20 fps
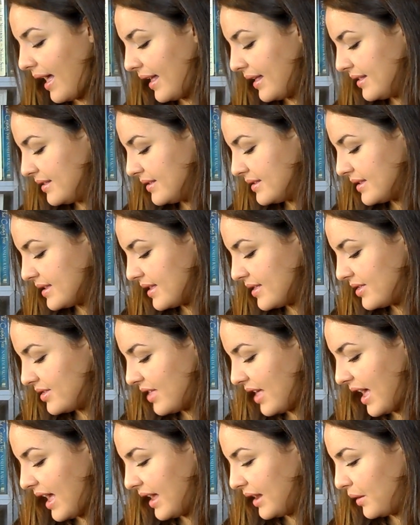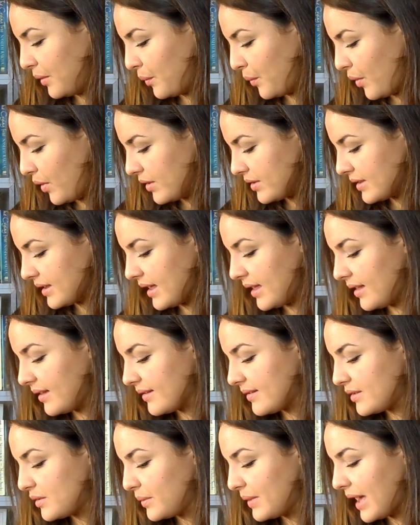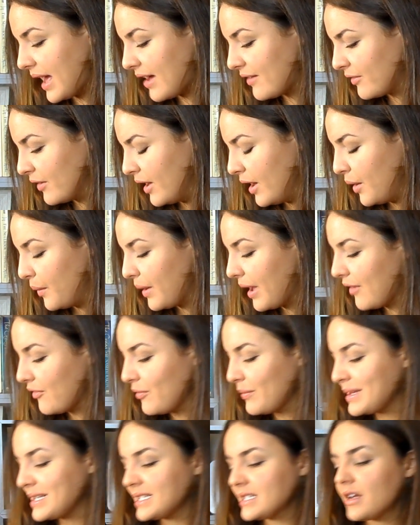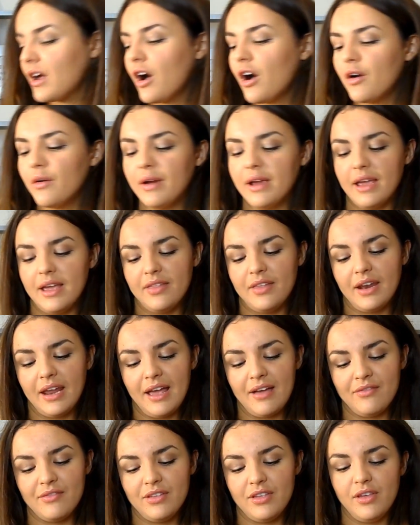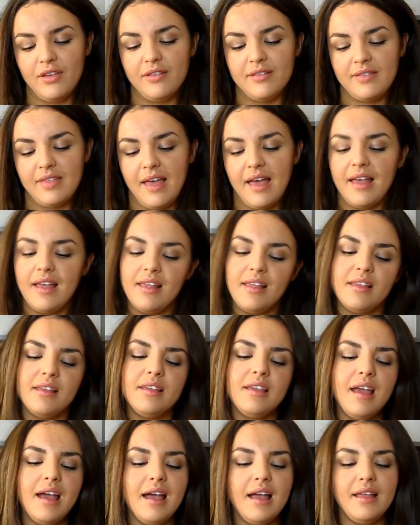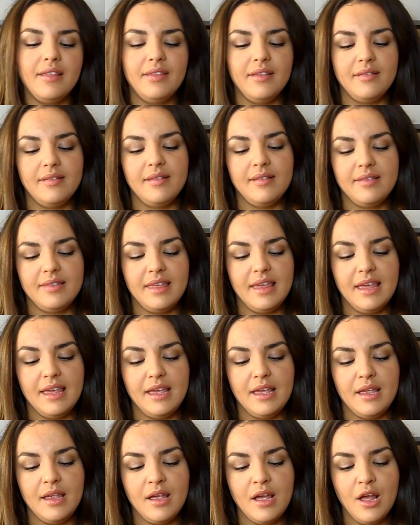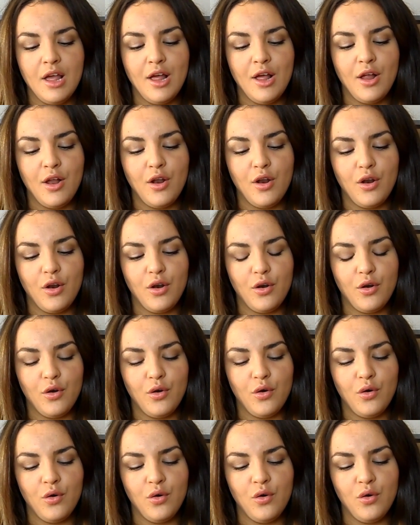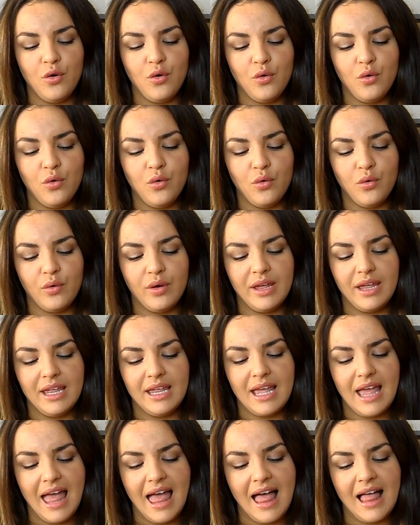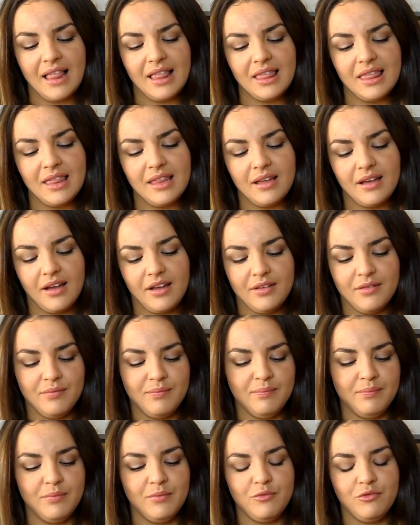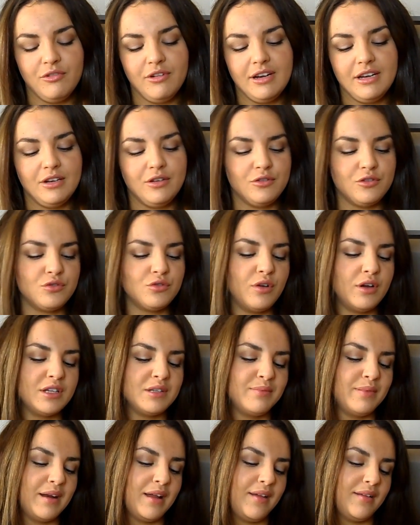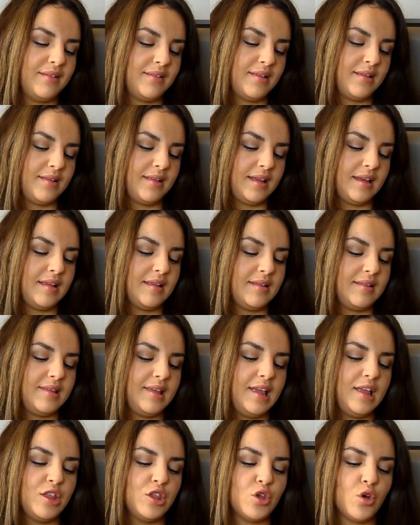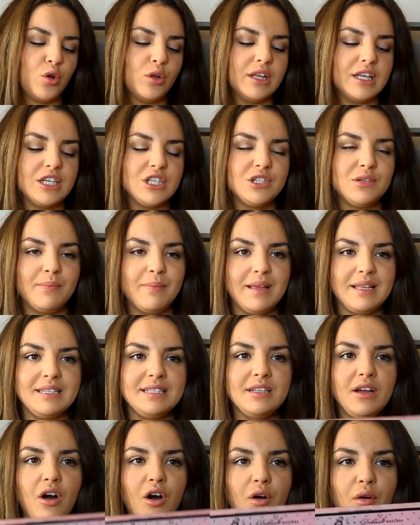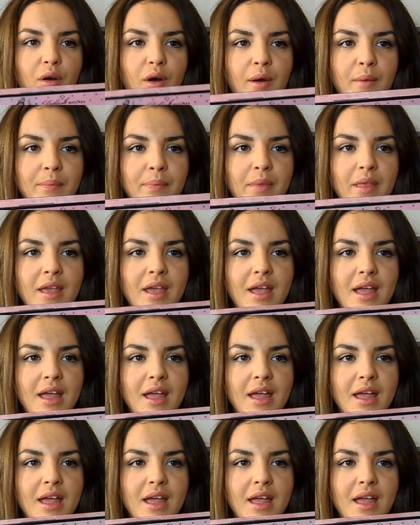And then what else do we have? We have a mascara here that I haven't used there yet, and this is the Loy L. I'm really not sure how to pronounce this, and it's the Dollish Mascara.